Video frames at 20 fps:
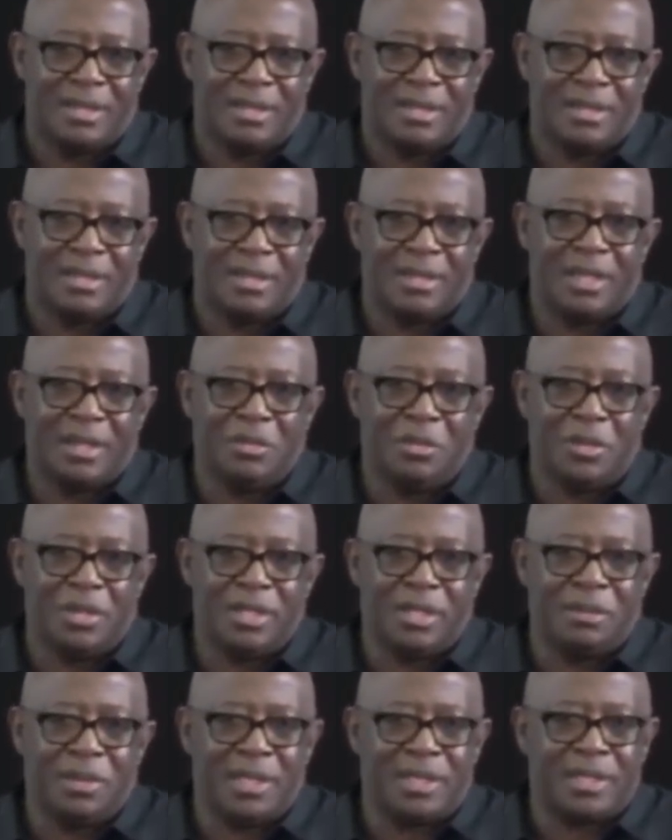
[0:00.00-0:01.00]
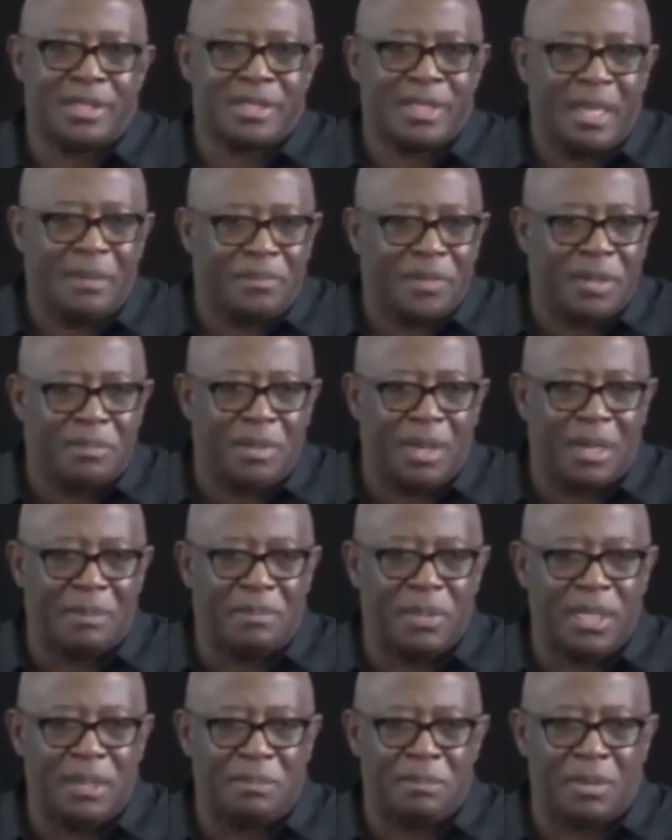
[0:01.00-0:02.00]
or they wanted to be accepted by
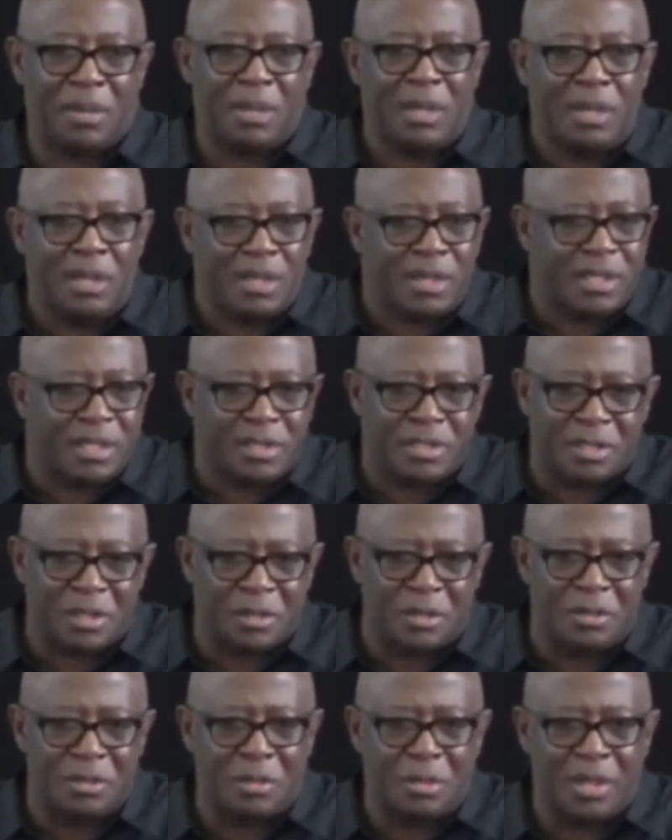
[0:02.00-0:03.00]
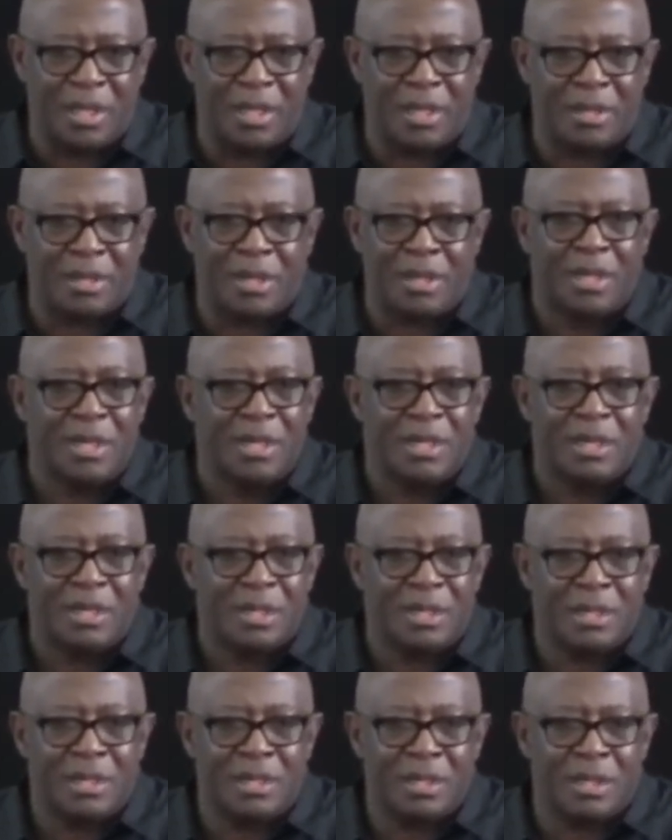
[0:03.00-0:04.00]
people or looked a certain way or,
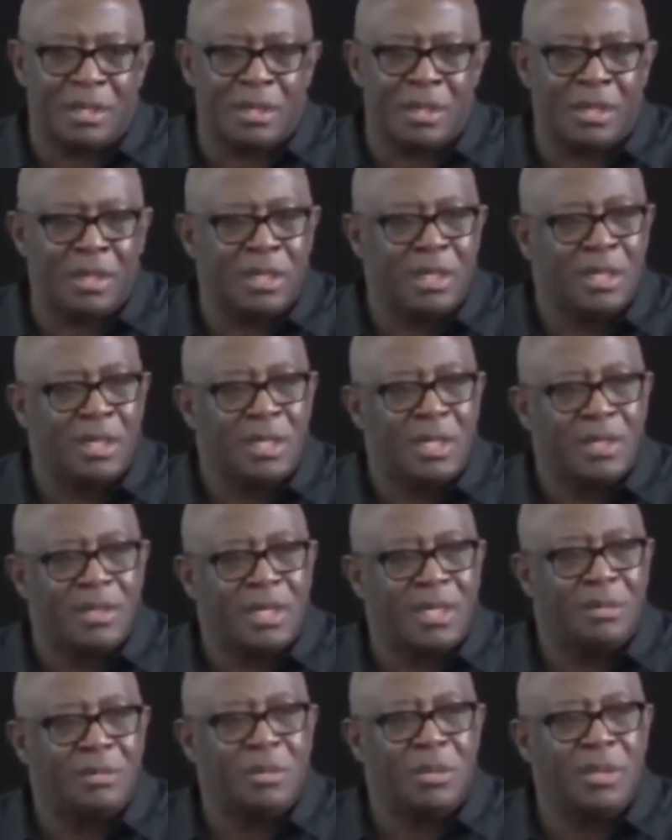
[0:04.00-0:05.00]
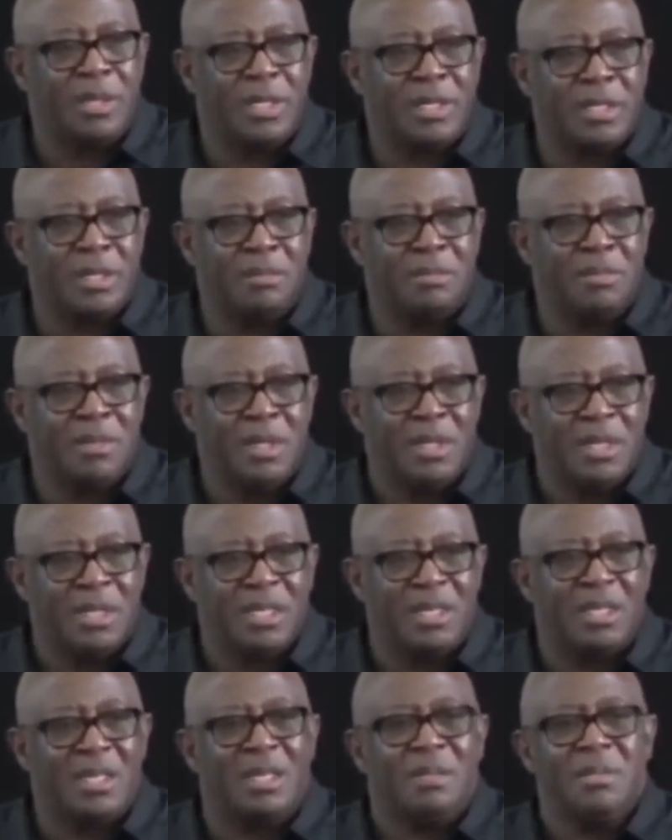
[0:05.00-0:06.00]
or, or they wanted to.
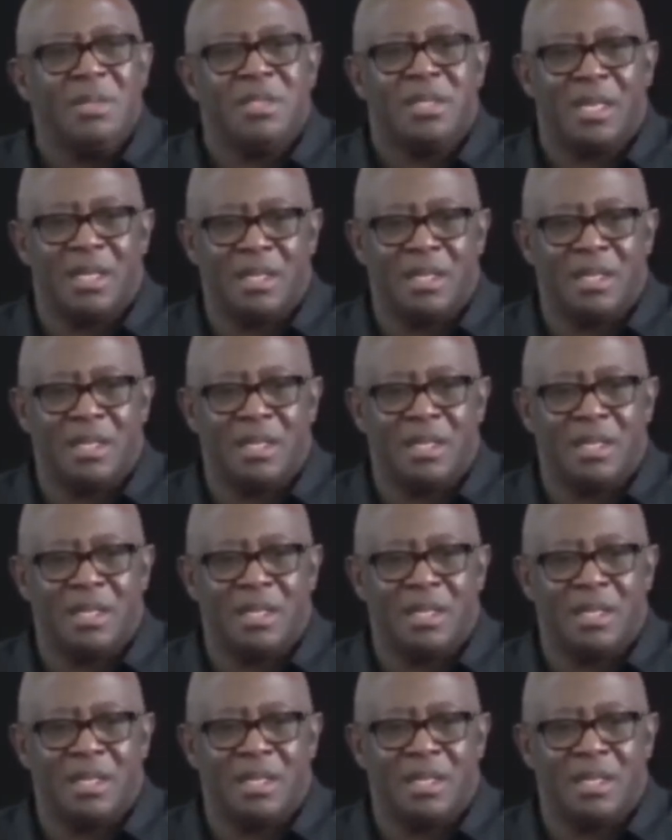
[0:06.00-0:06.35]
You know, let me tell you